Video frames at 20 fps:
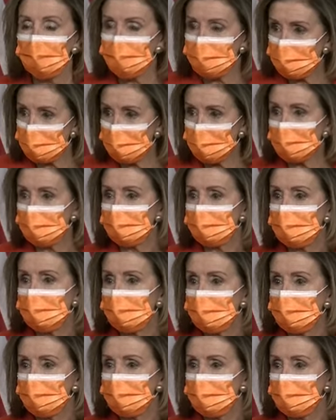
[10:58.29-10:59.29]
truly
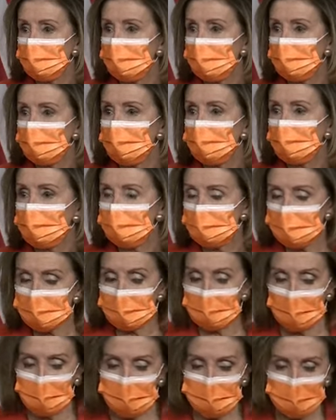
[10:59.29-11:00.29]
an
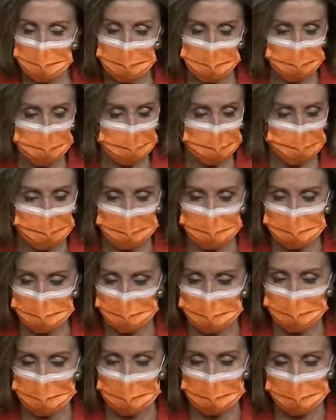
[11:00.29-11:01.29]
attempt to crush
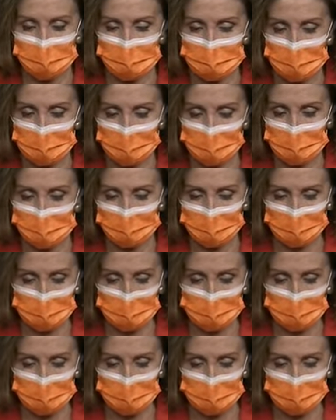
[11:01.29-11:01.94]
the virus. Any